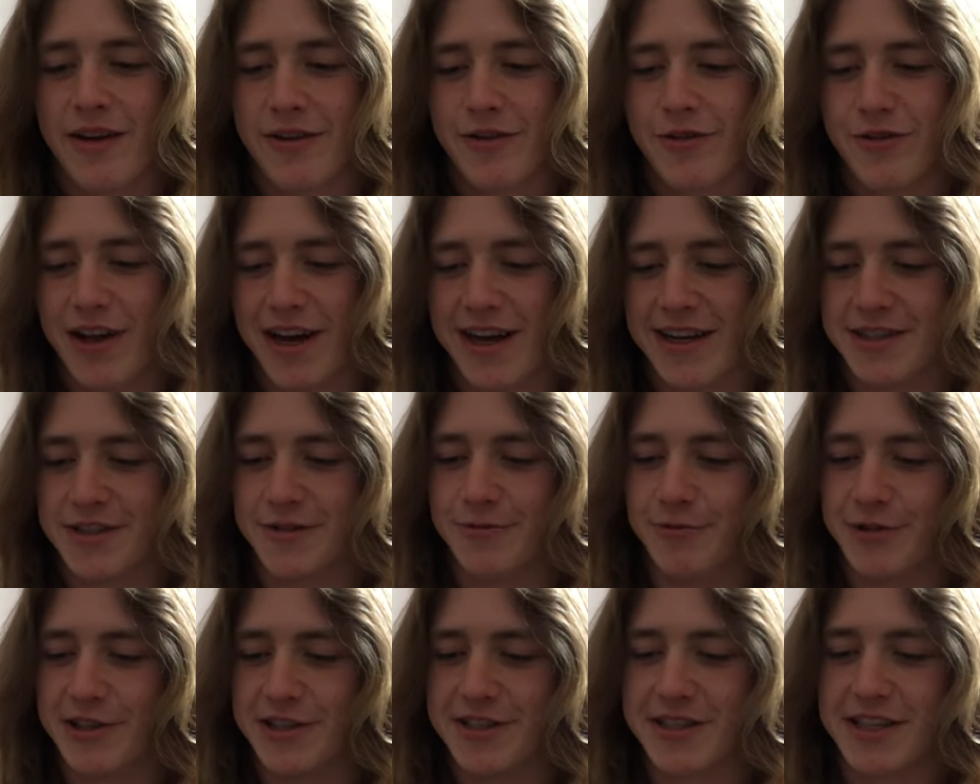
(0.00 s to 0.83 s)
Glass
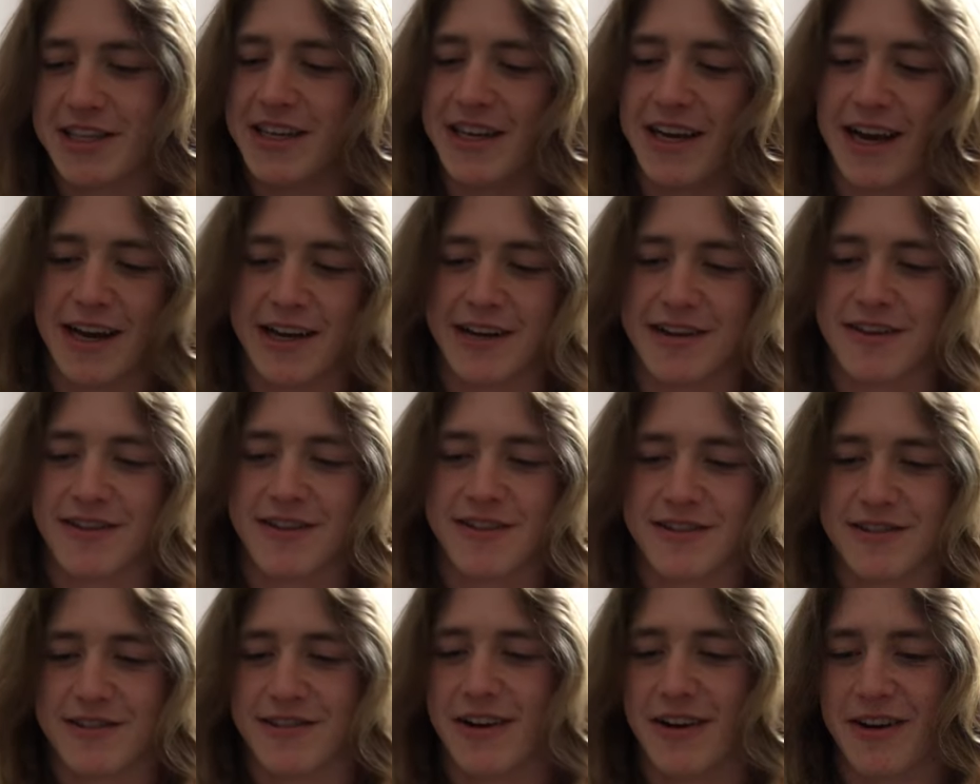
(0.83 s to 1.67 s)
of whiskey ain't
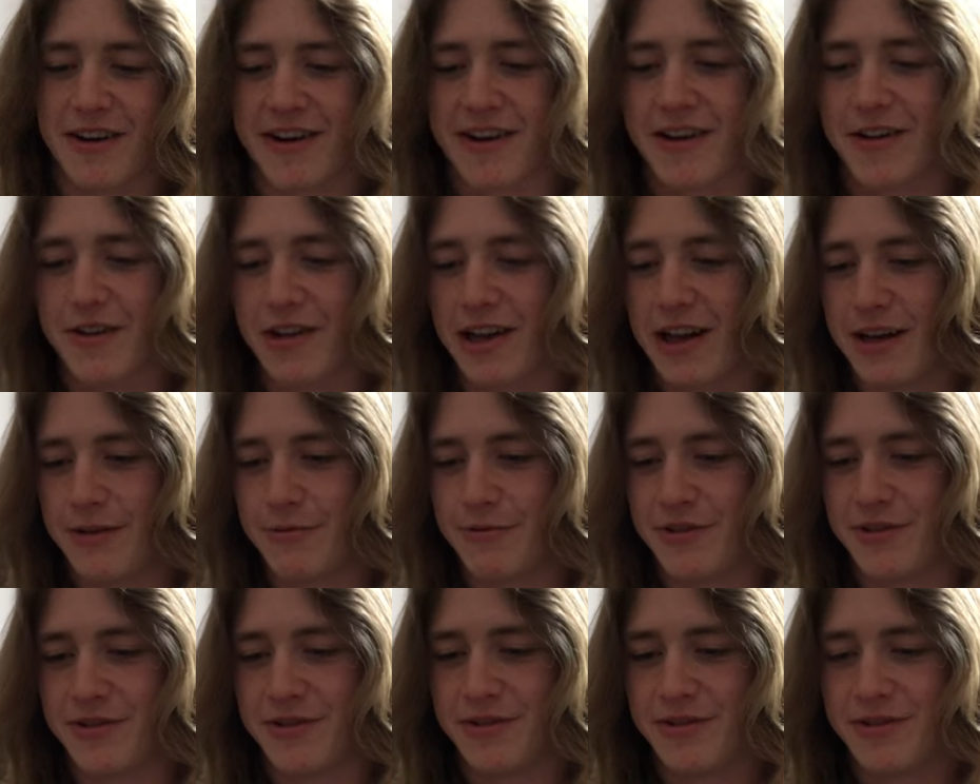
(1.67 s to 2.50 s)
gonna kill
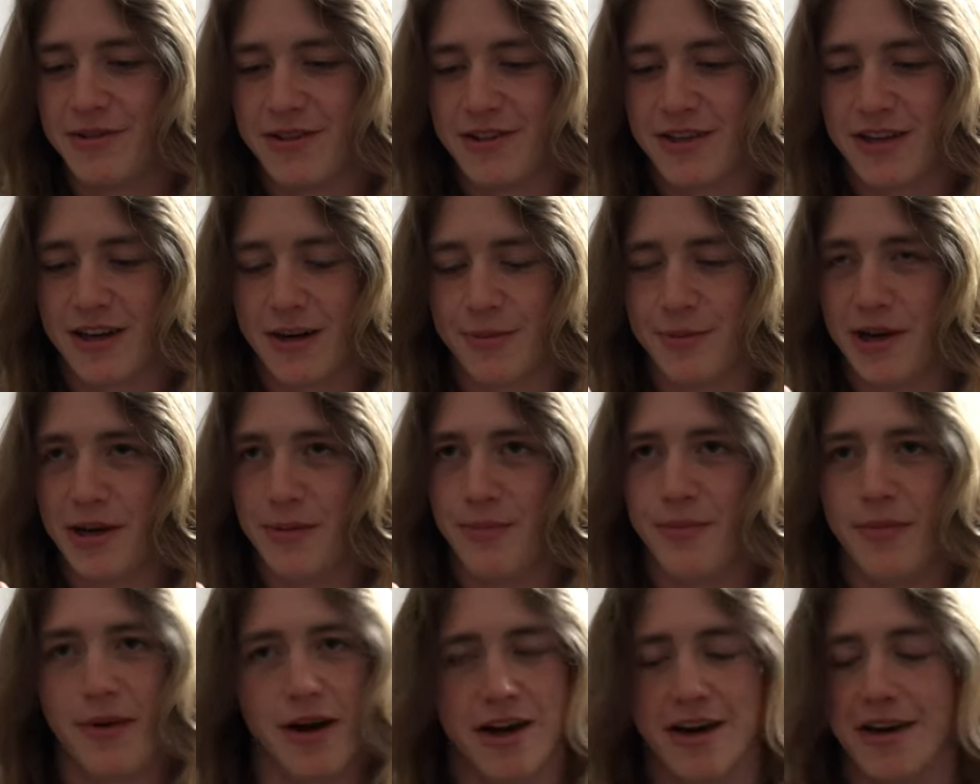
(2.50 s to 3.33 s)
anyone. I mean, it
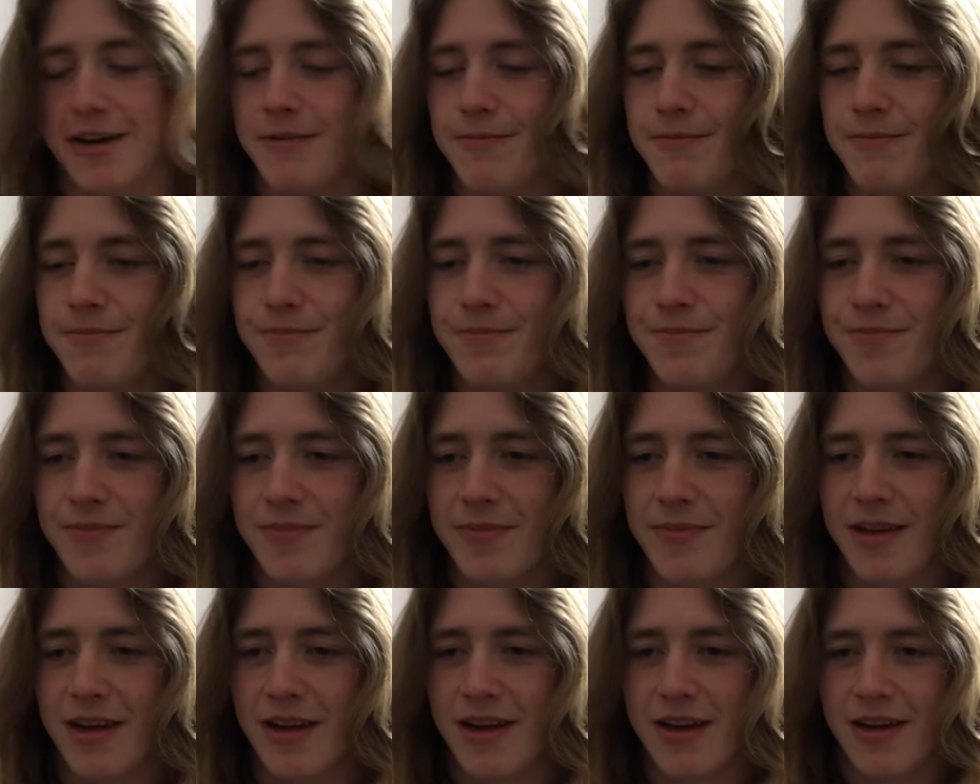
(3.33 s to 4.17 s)
might,
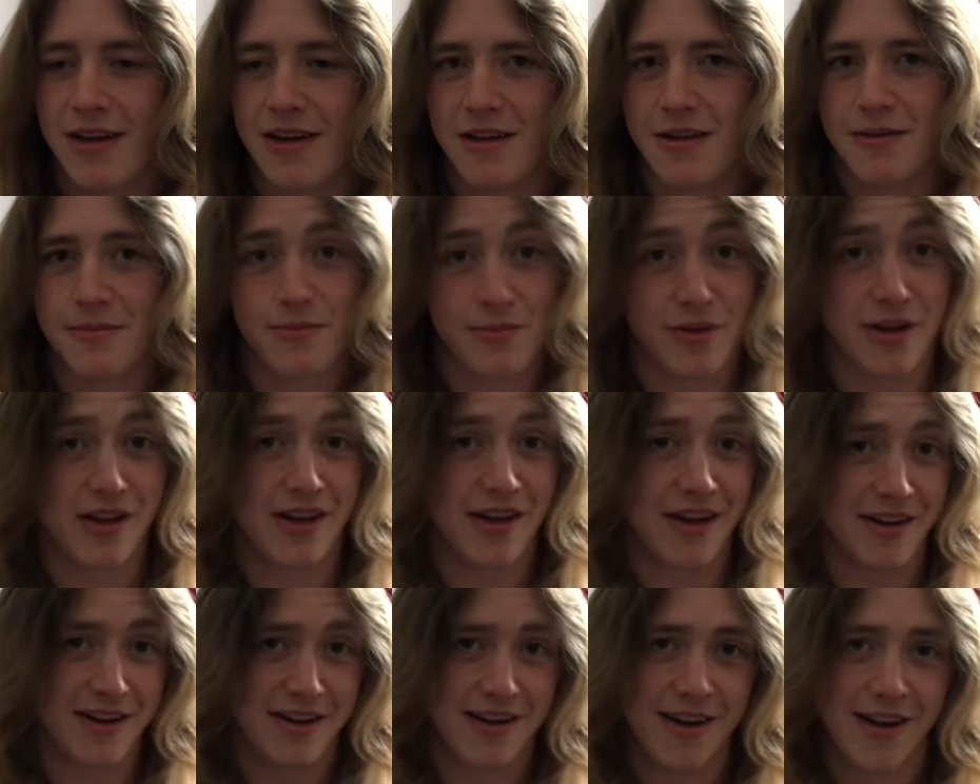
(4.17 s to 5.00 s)
but
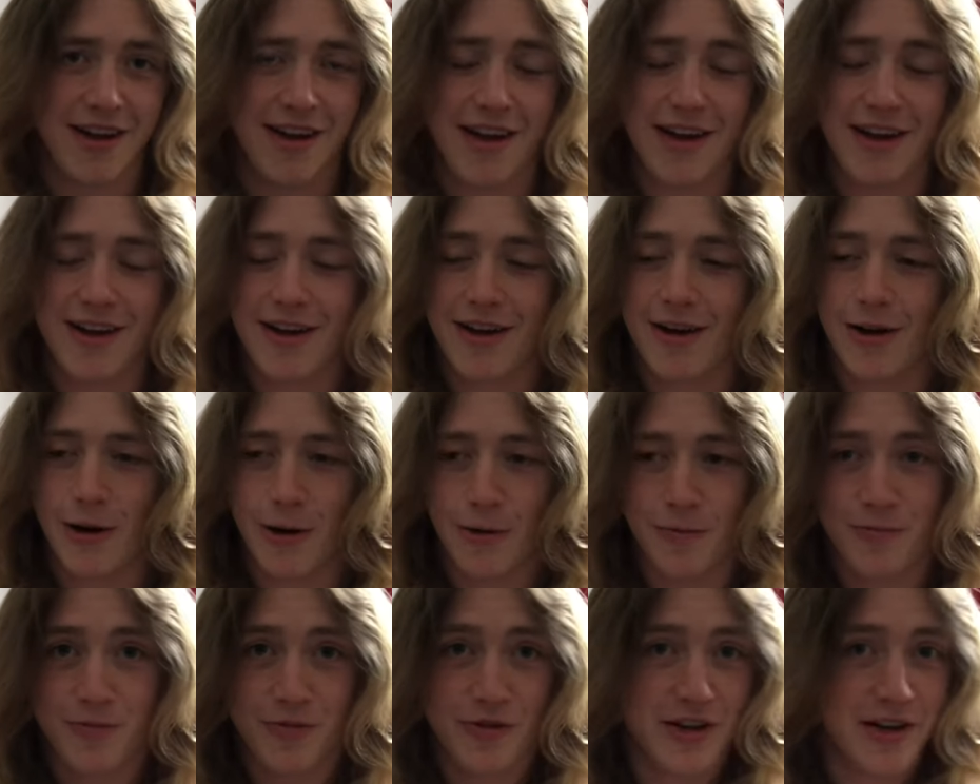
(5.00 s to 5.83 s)
like,
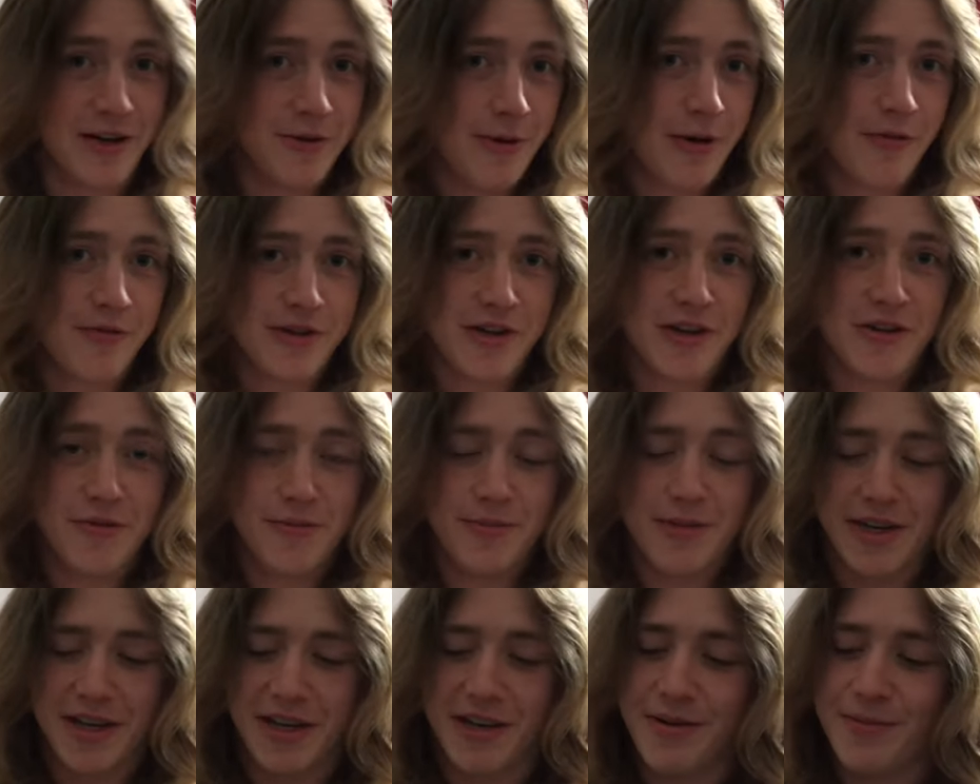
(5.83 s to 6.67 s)
hopefully it won't kill
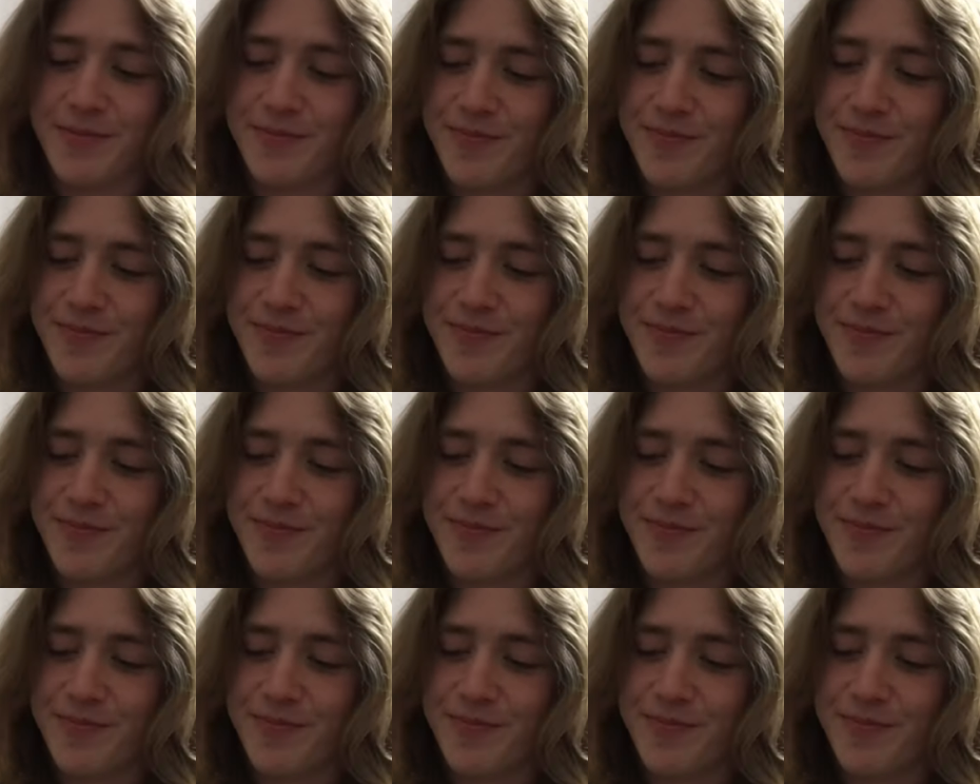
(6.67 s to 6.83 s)
me.